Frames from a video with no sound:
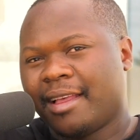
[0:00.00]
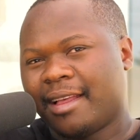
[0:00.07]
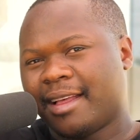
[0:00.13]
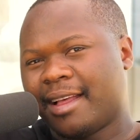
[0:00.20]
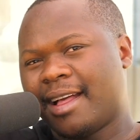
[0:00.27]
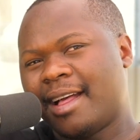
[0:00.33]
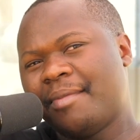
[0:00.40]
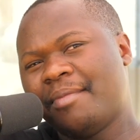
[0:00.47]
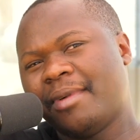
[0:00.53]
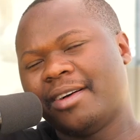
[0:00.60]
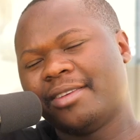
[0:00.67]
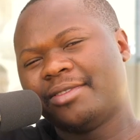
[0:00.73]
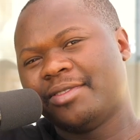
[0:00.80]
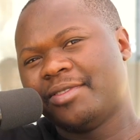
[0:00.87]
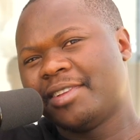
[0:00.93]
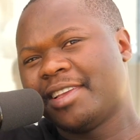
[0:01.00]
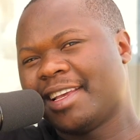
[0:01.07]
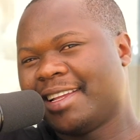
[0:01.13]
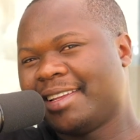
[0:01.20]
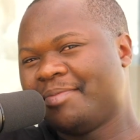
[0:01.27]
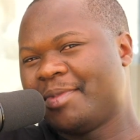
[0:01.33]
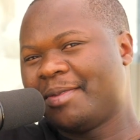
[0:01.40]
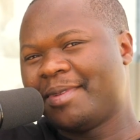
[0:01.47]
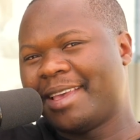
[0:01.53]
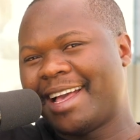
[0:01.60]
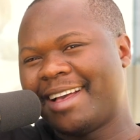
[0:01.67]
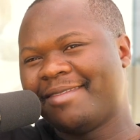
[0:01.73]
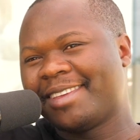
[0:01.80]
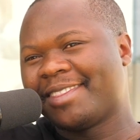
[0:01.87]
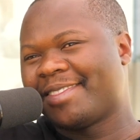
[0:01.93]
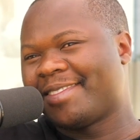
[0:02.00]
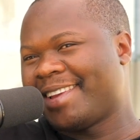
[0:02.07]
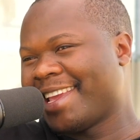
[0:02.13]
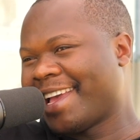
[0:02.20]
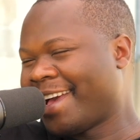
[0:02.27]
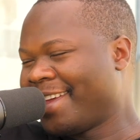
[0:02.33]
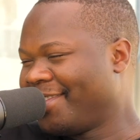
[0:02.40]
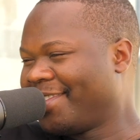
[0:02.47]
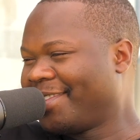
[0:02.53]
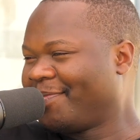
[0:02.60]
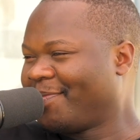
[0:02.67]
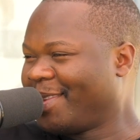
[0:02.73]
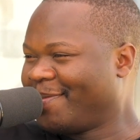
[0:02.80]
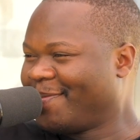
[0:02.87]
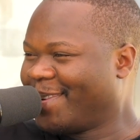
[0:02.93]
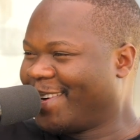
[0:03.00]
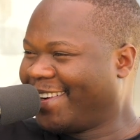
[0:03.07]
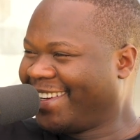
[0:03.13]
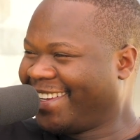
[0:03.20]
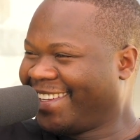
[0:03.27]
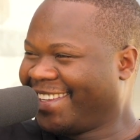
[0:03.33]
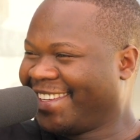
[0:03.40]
I was looking at maybe having 300 people.